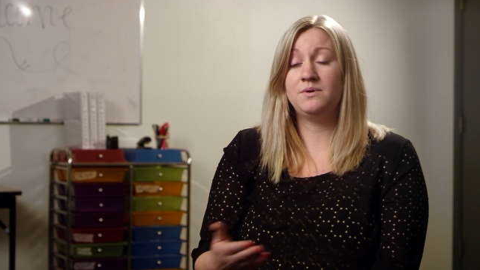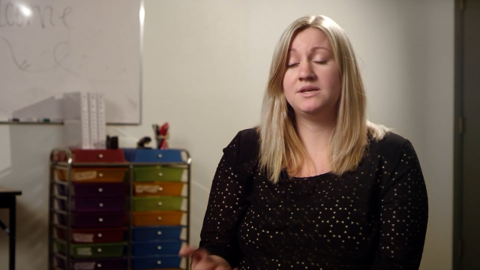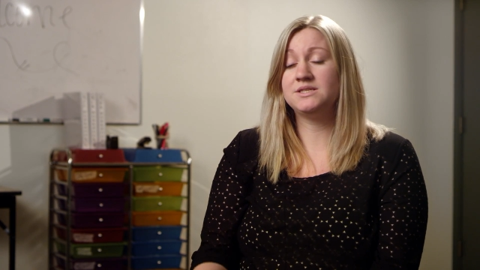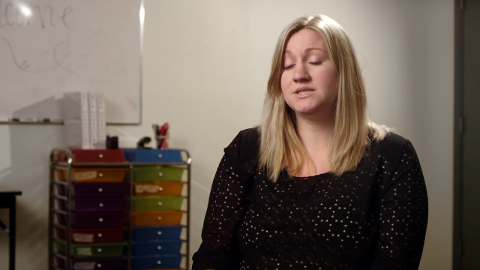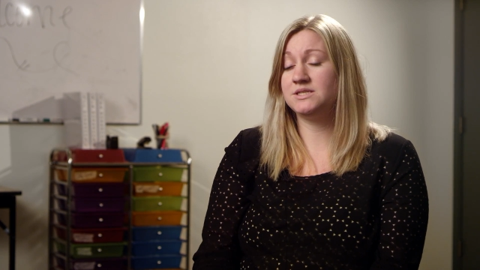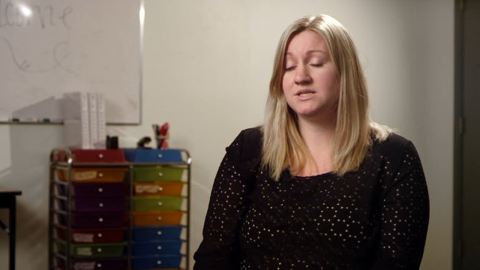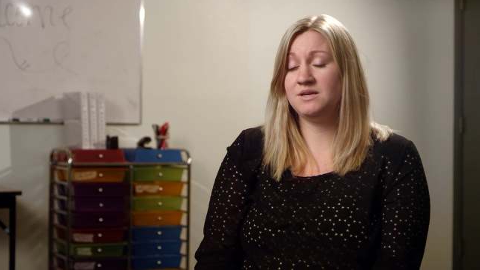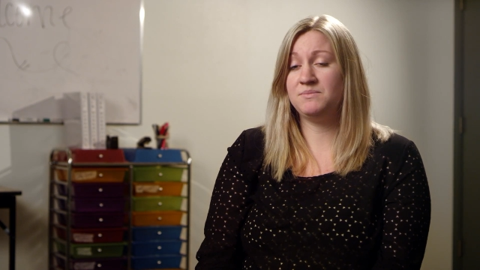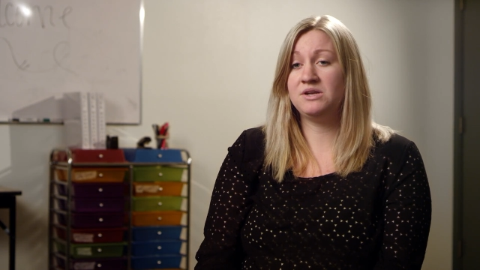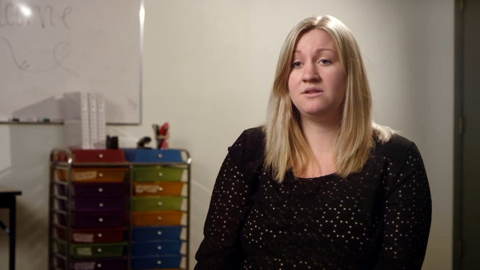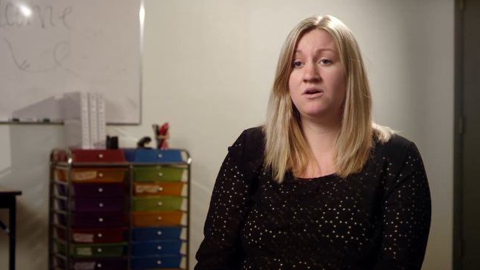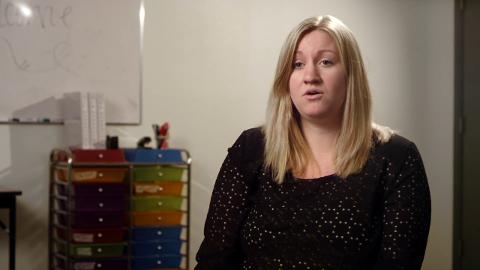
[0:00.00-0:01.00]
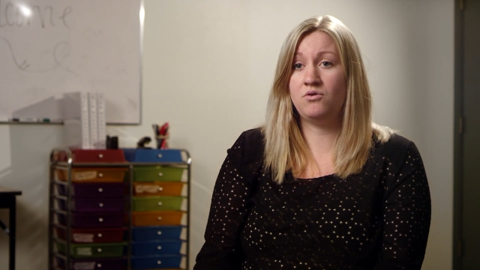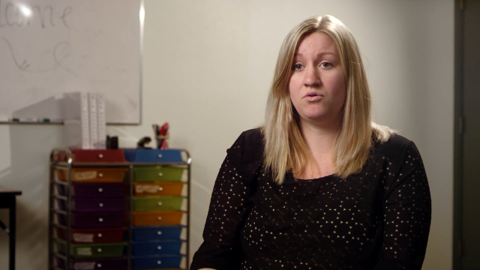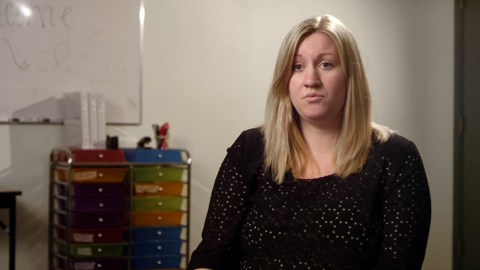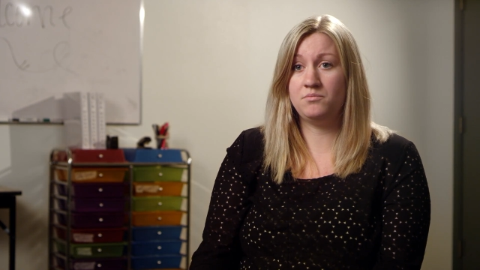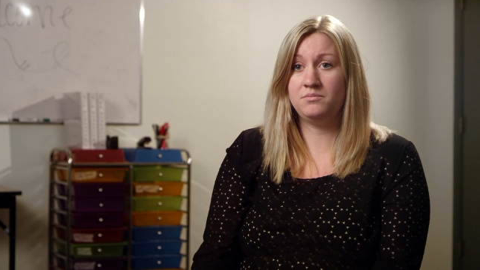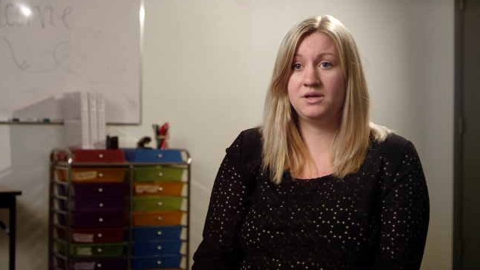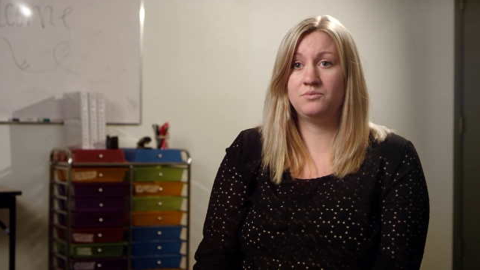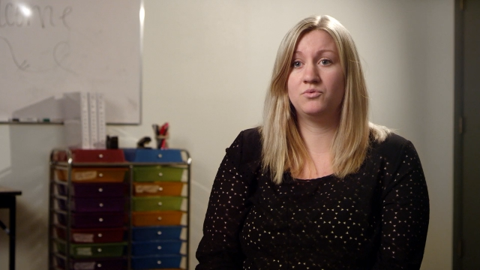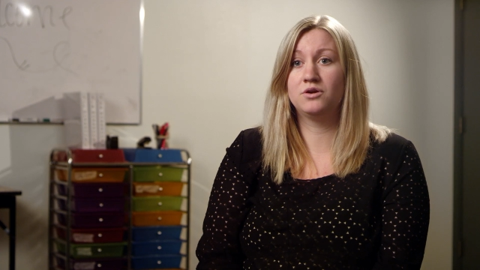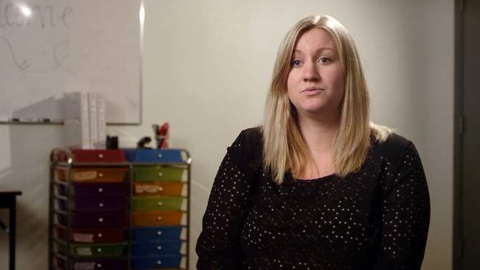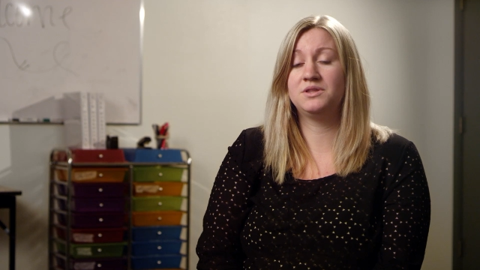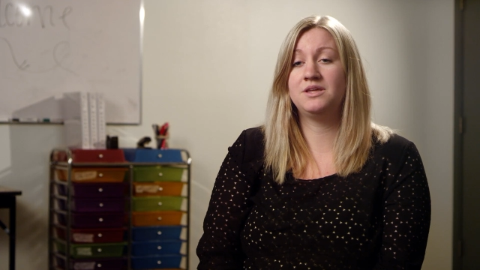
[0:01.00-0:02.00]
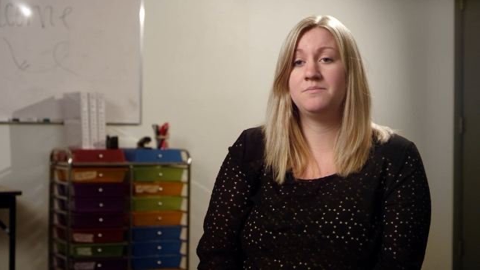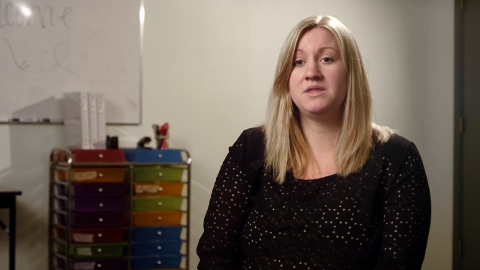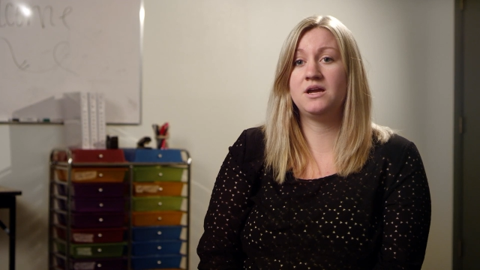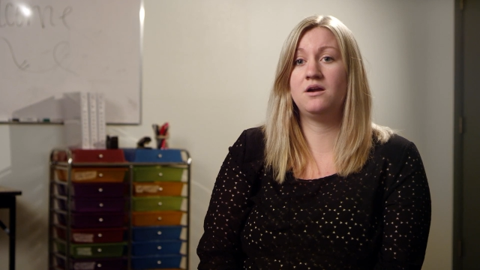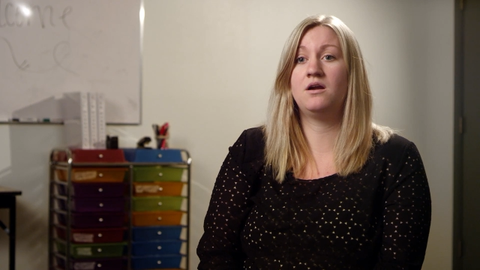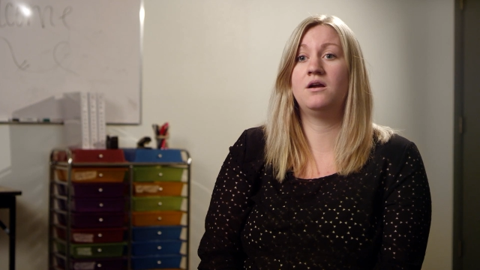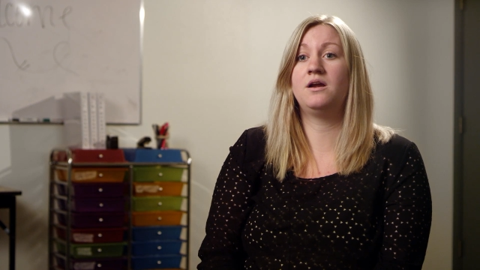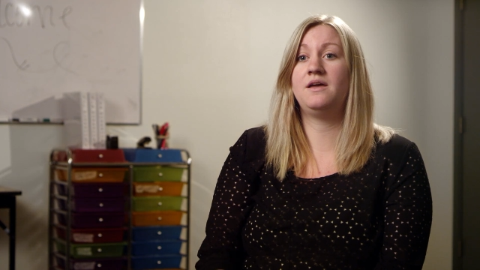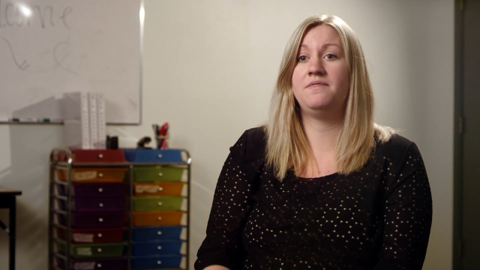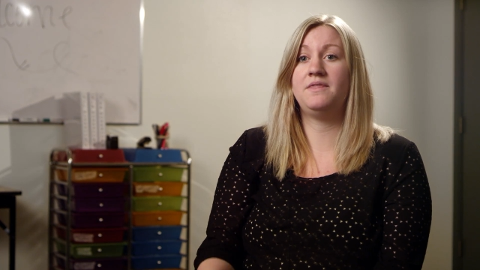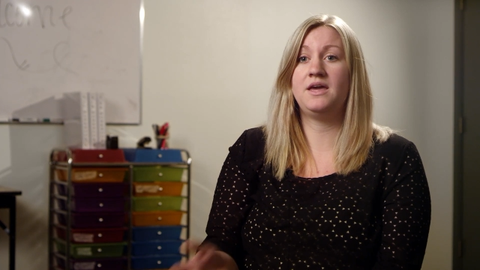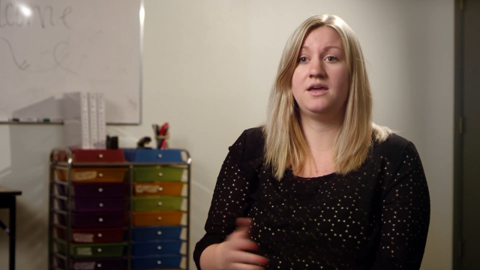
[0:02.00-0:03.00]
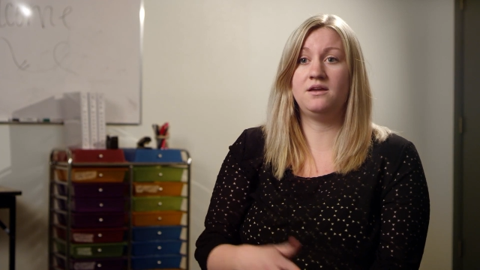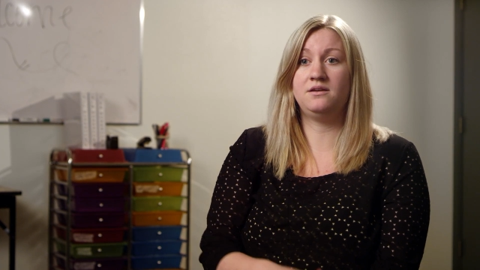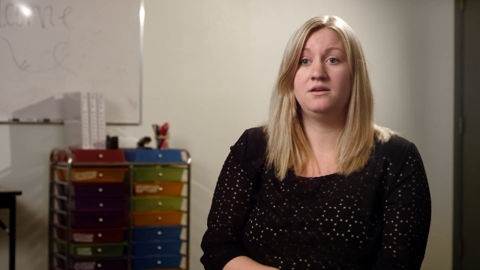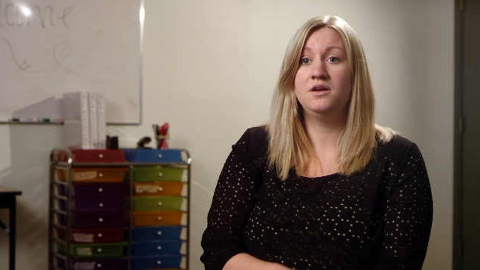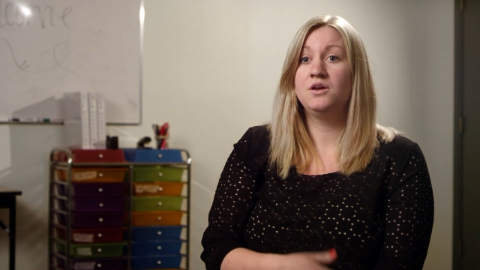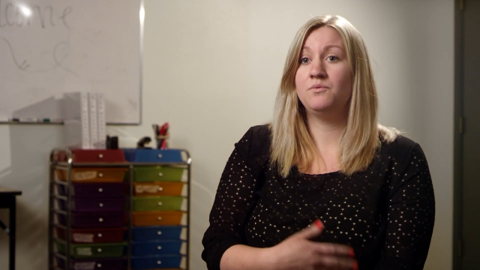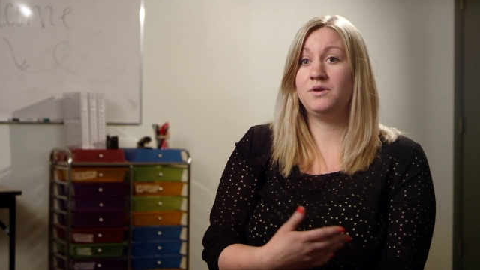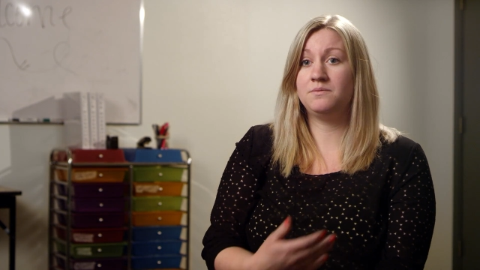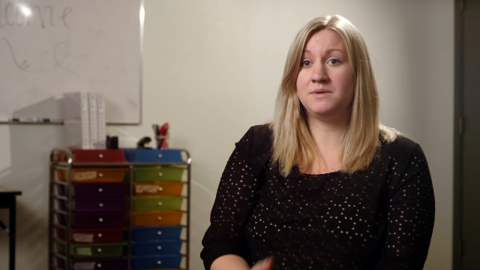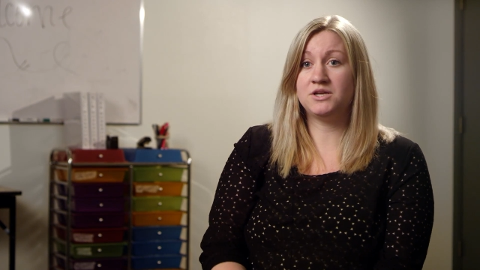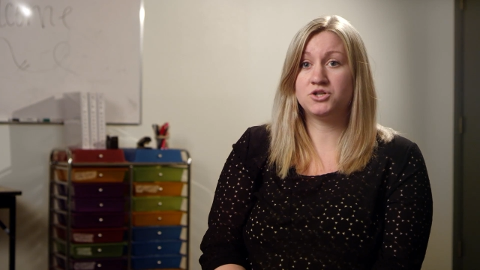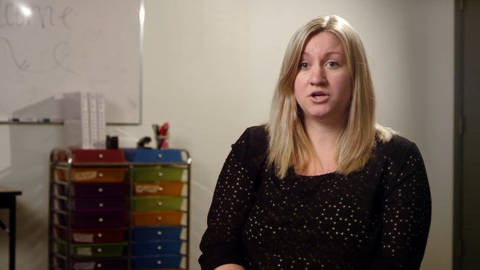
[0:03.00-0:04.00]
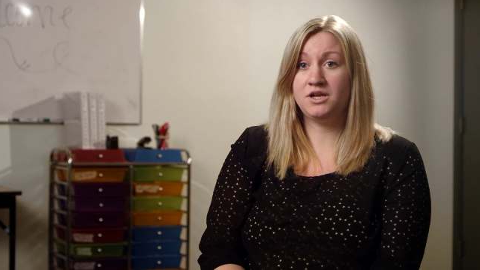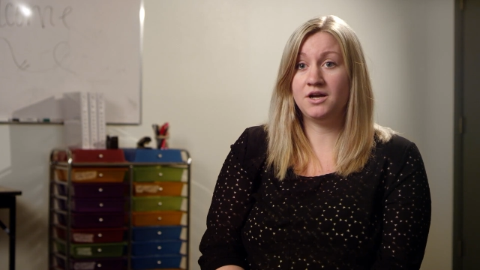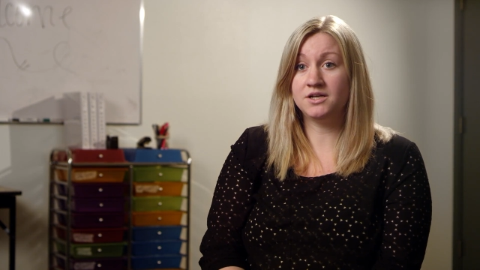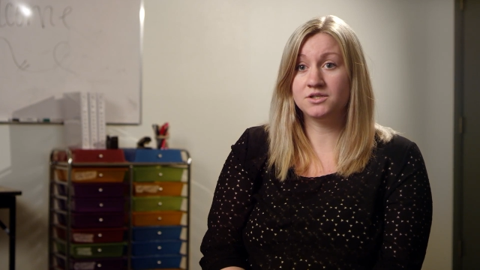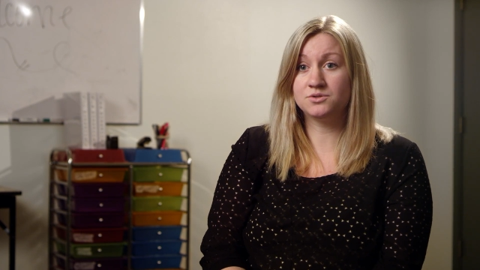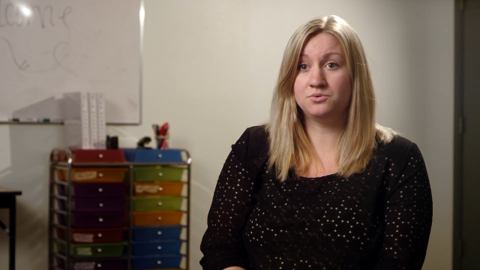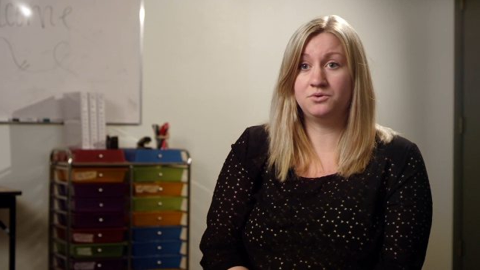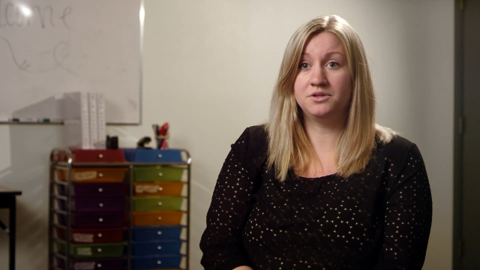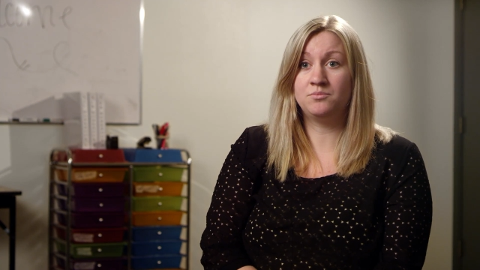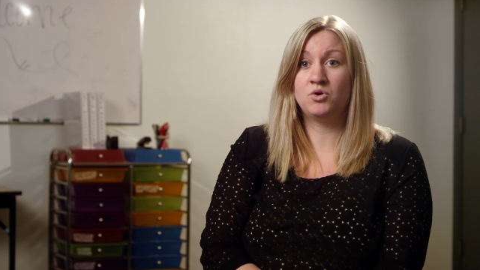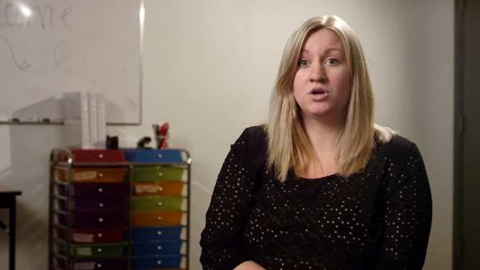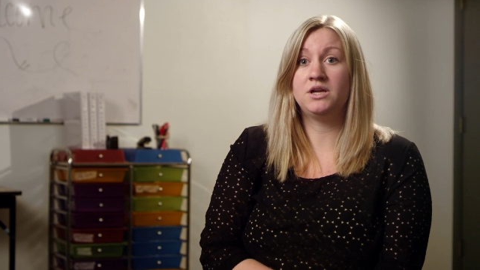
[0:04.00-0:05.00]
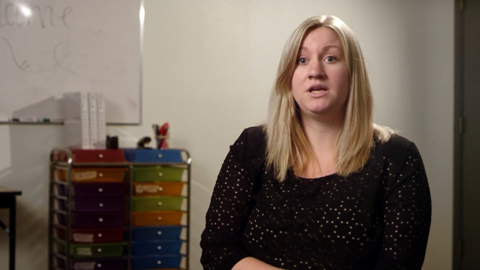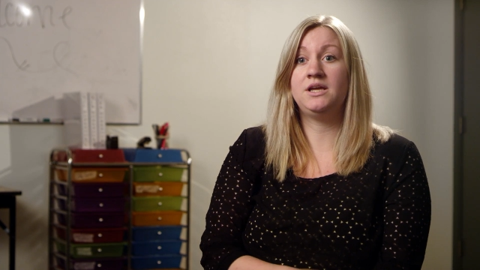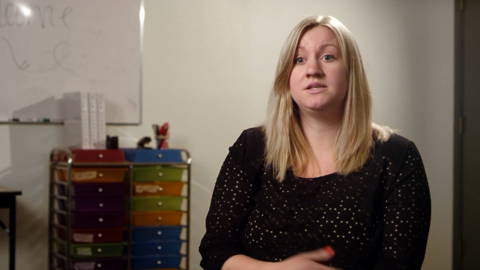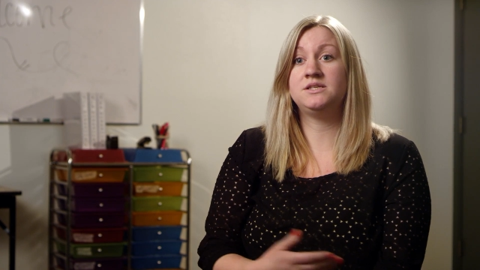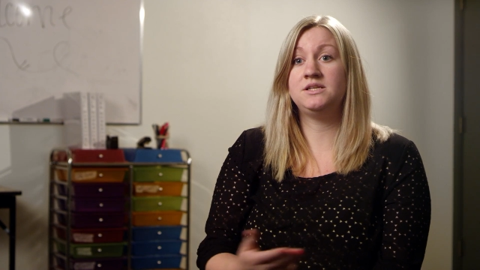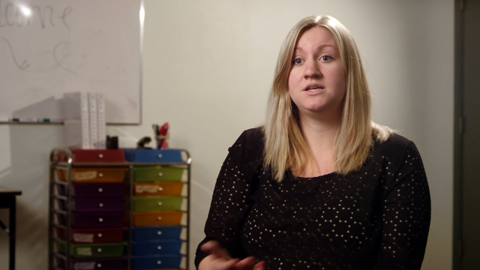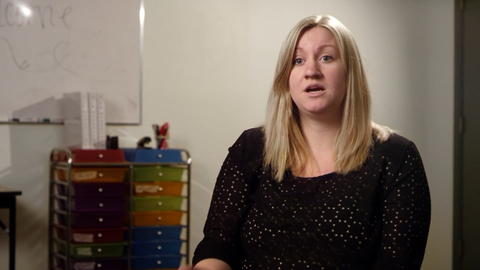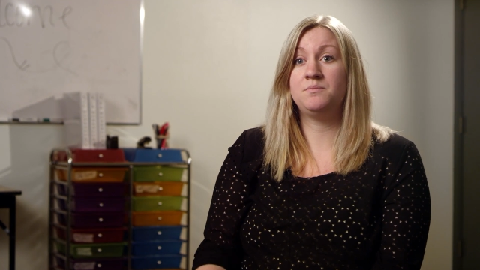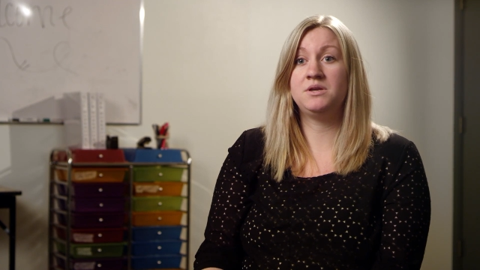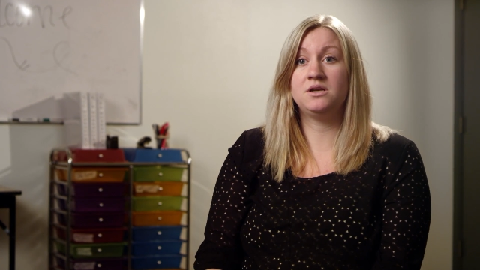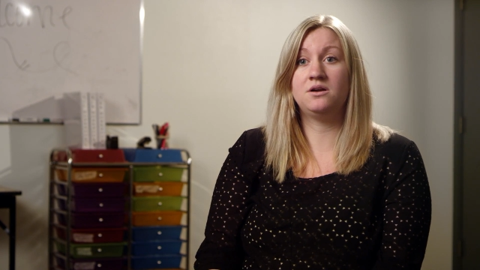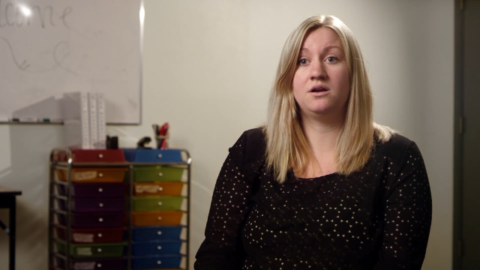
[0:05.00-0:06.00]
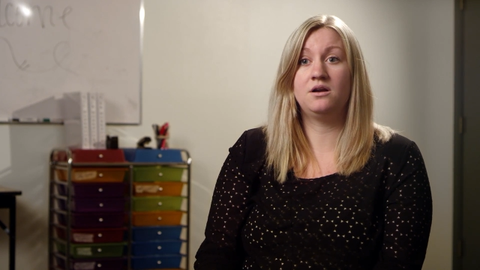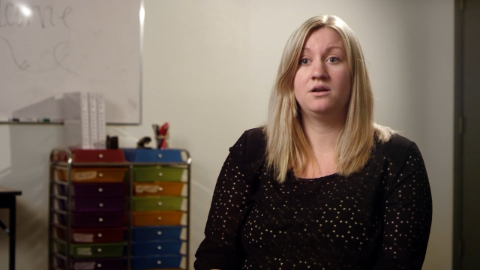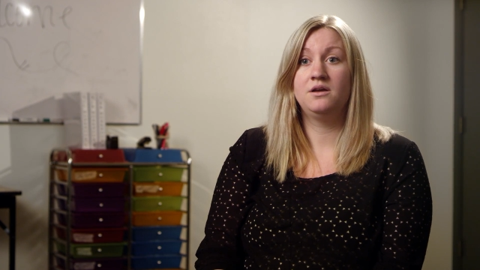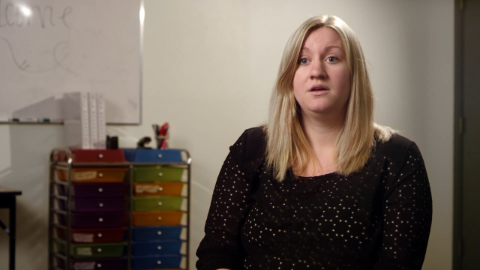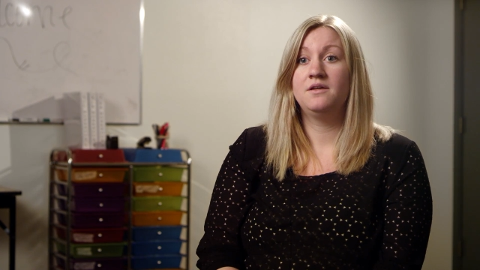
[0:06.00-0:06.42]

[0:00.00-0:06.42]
We assisted him into the home and worked with him there, and then we'd make sure he got to school in the mornings. He'd come here.